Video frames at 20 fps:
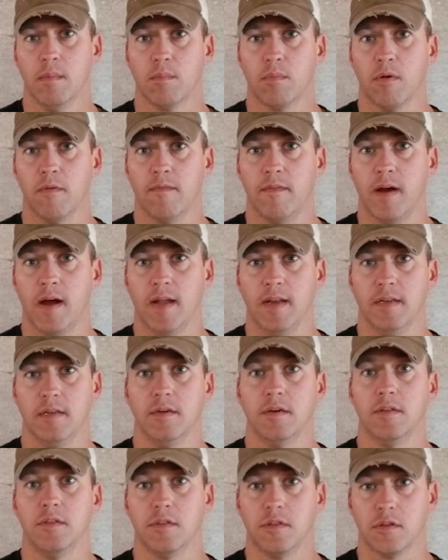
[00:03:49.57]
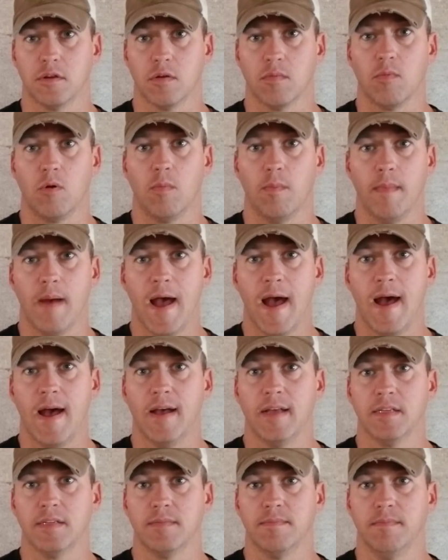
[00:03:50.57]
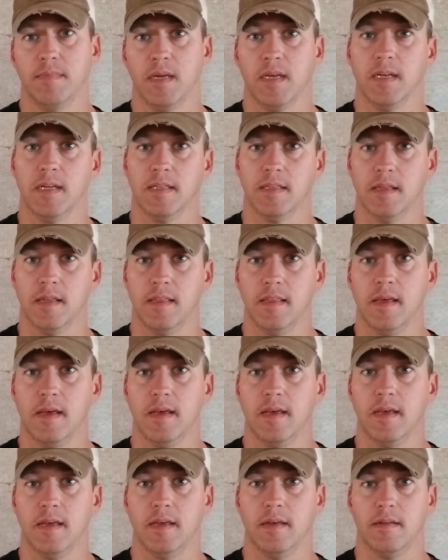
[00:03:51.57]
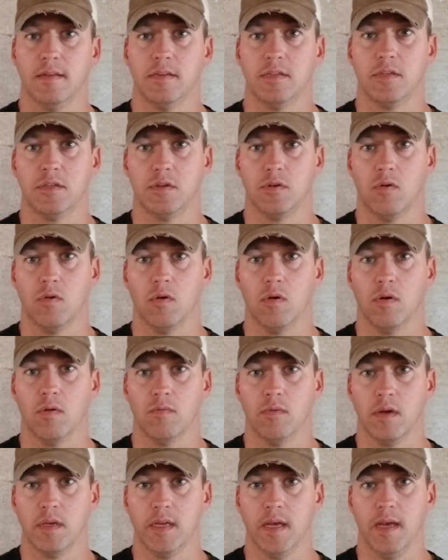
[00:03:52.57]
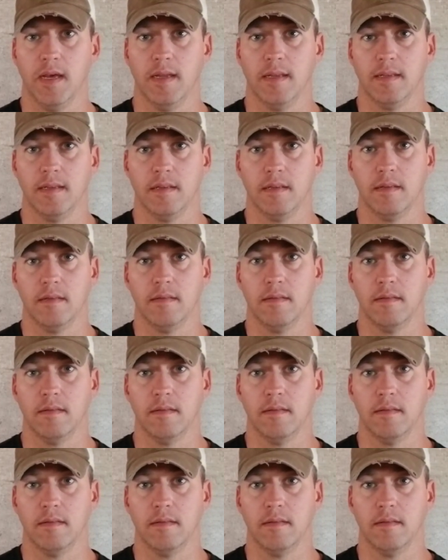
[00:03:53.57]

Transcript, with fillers: provide good thermal mass, meaning that they store and retain